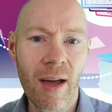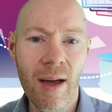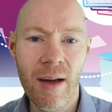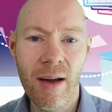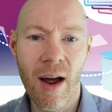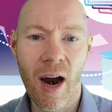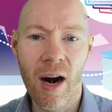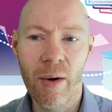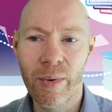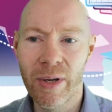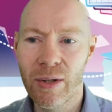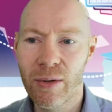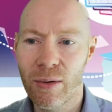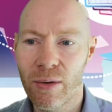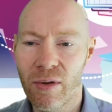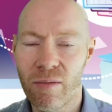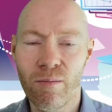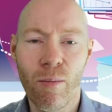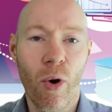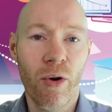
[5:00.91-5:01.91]
Are we sort
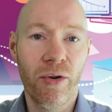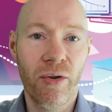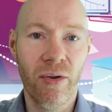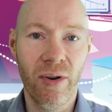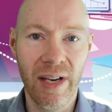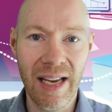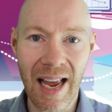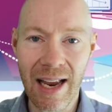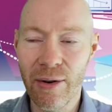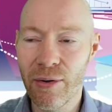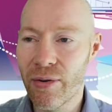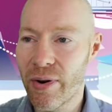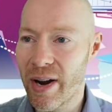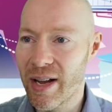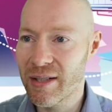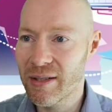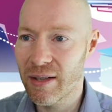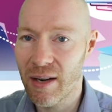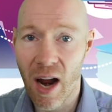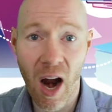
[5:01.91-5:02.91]
of moderately
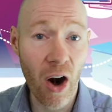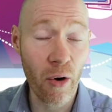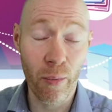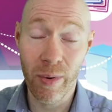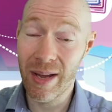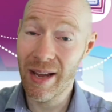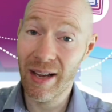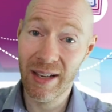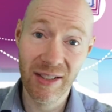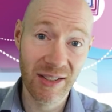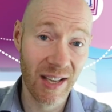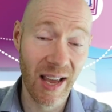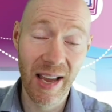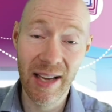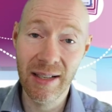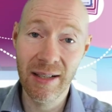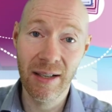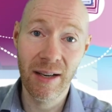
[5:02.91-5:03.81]
interested? Are we excited?